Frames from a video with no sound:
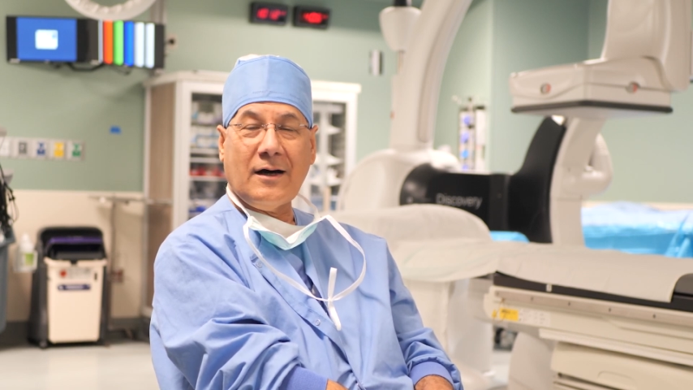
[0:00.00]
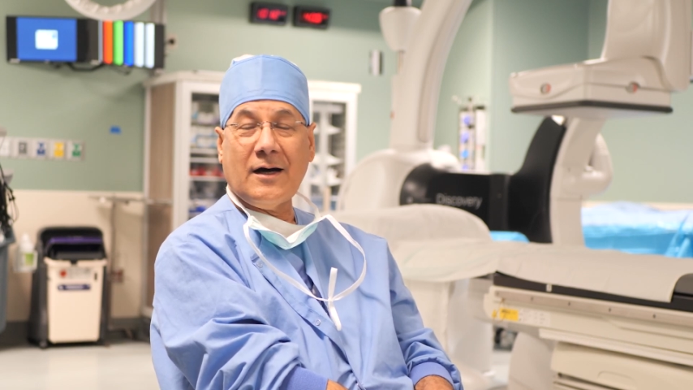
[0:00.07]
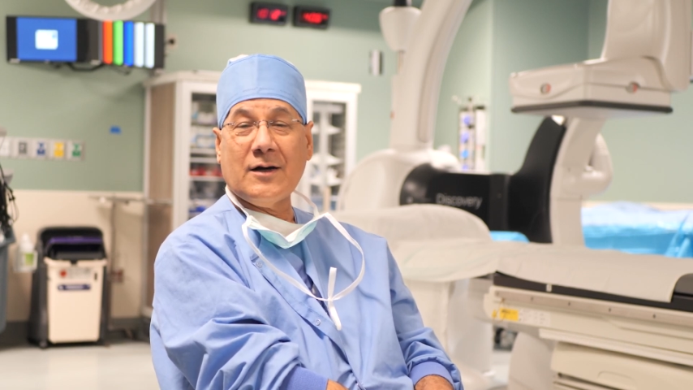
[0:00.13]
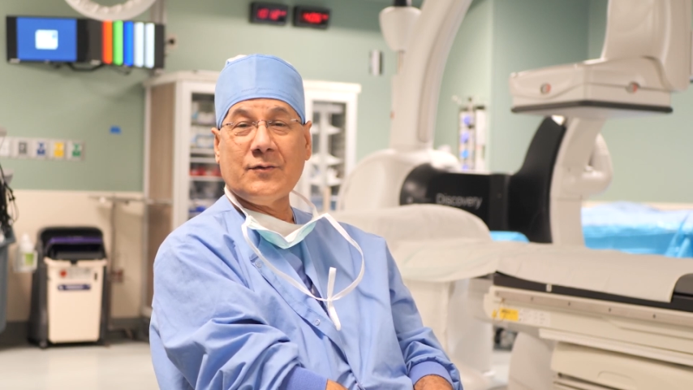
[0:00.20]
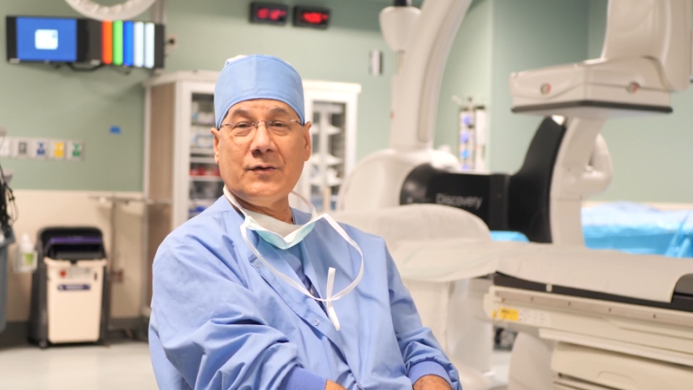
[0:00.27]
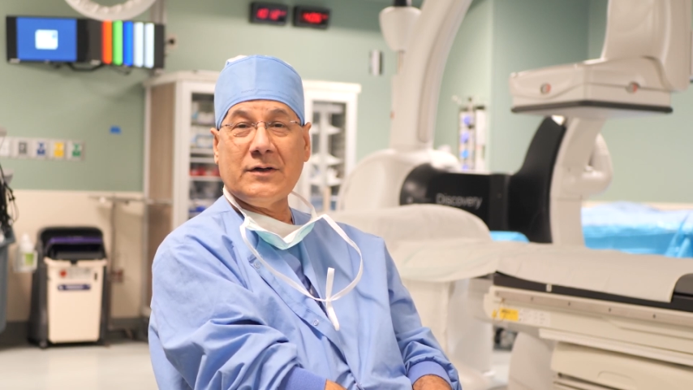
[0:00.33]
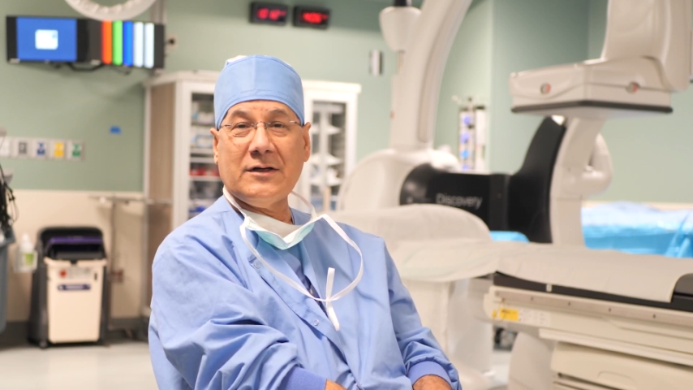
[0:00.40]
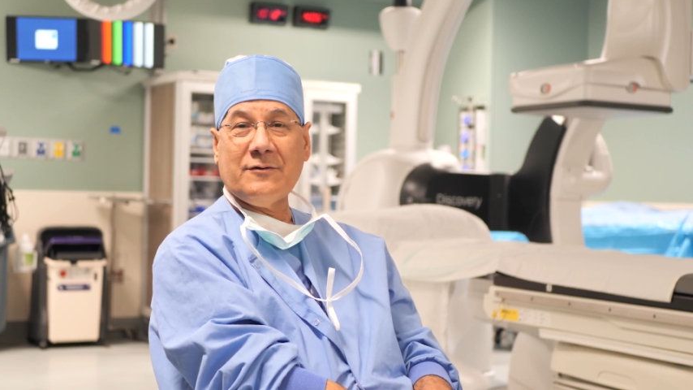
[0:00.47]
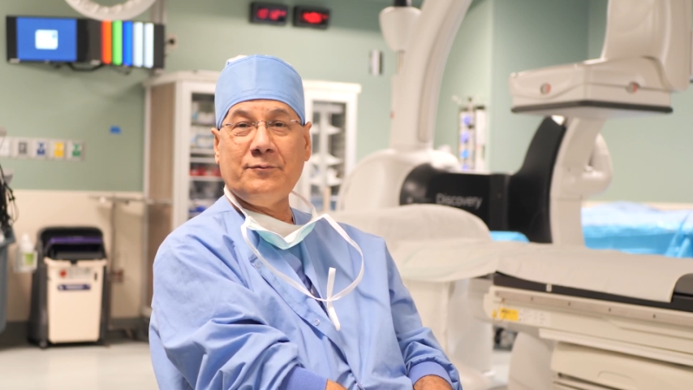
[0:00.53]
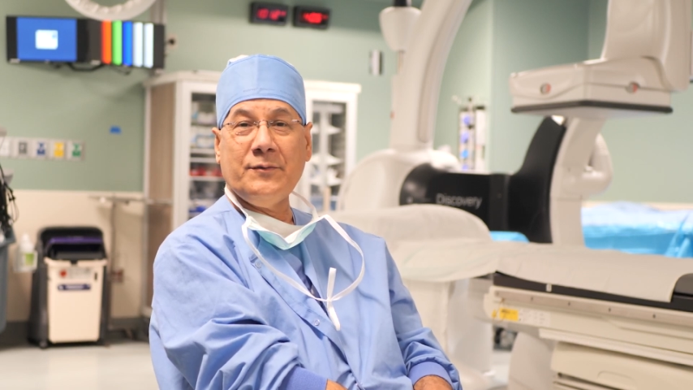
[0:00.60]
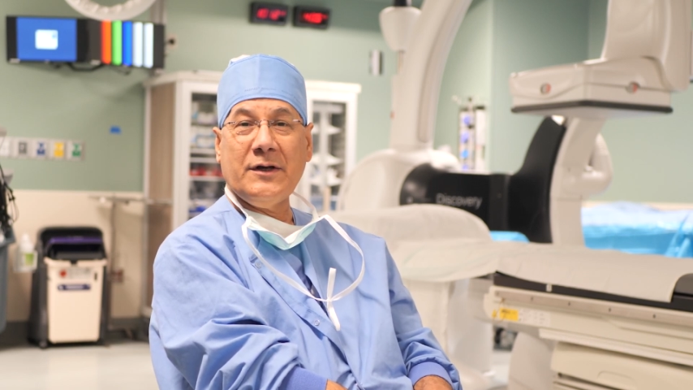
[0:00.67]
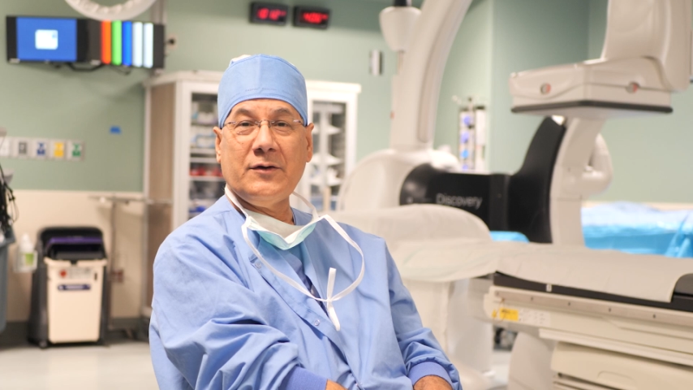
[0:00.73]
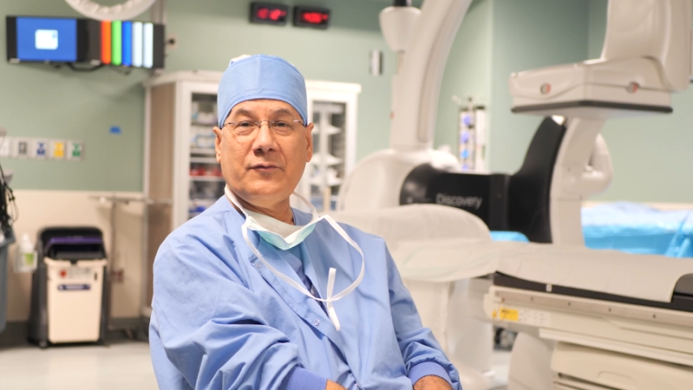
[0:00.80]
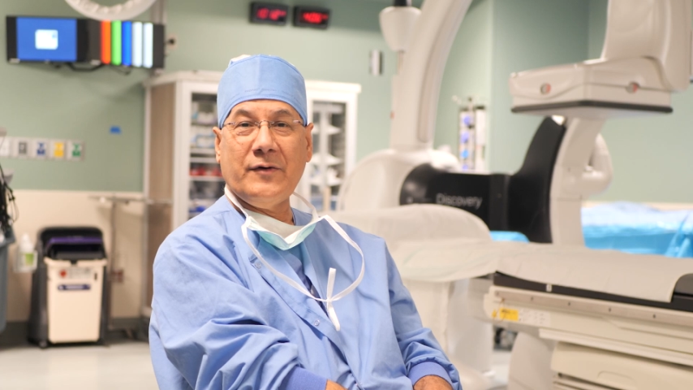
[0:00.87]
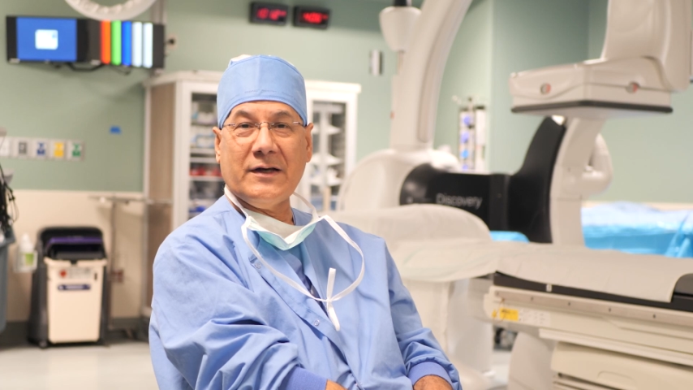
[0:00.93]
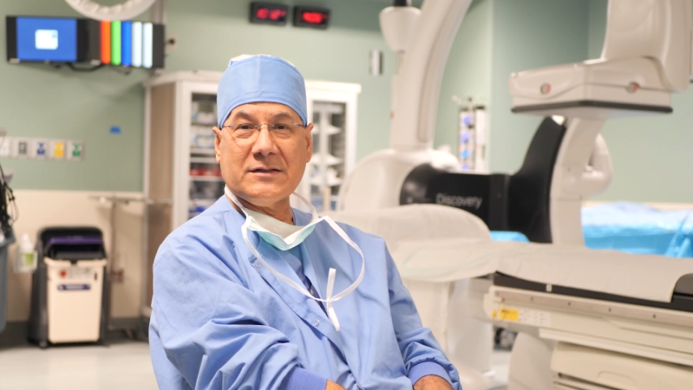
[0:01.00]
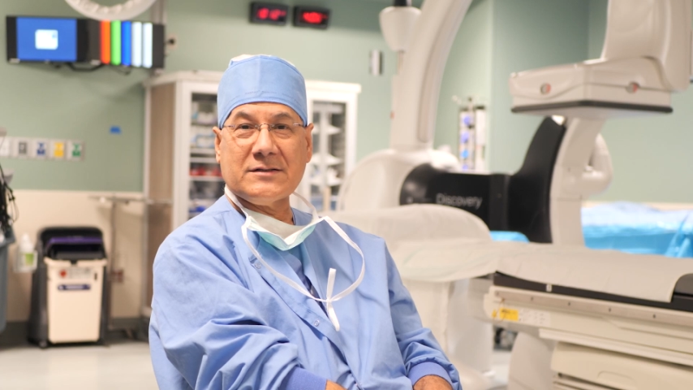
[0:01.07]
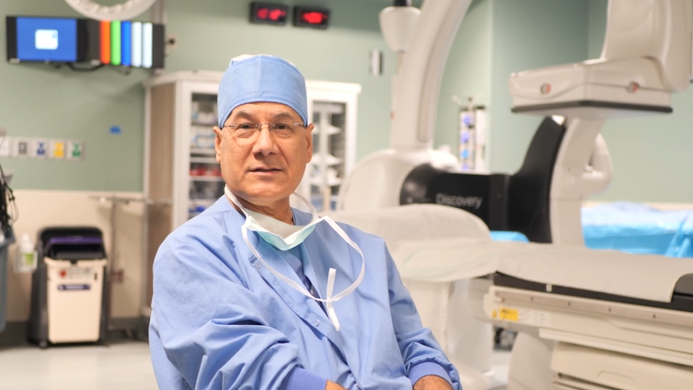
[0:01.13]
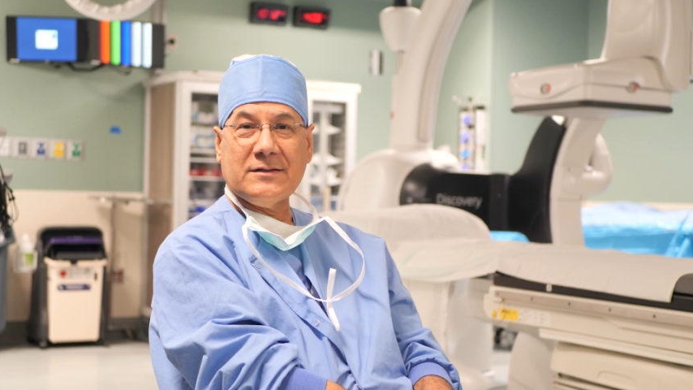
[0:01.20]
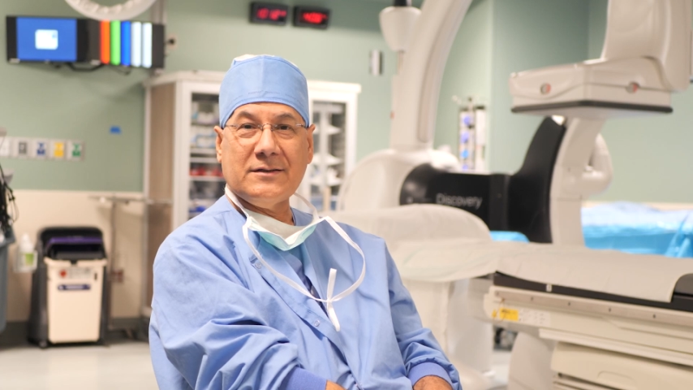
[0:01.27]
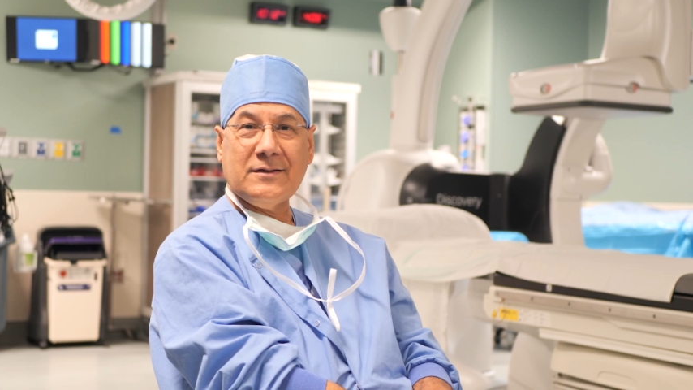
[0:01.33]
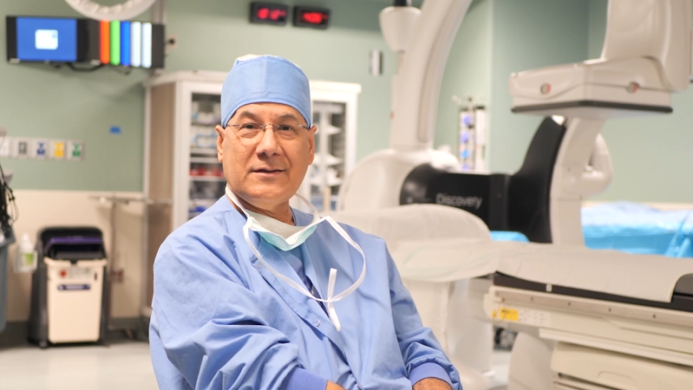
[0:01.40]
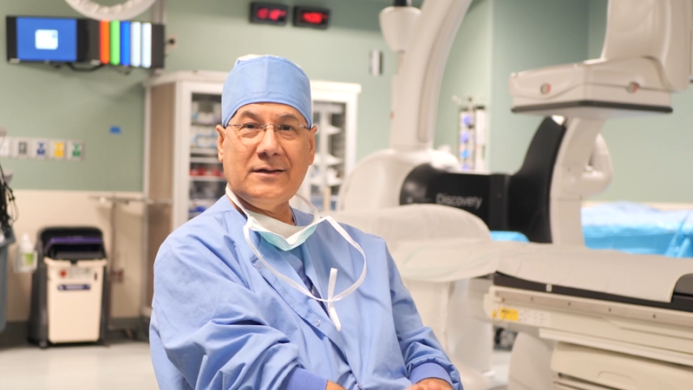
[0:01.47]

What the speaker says: Harvard of Midwest.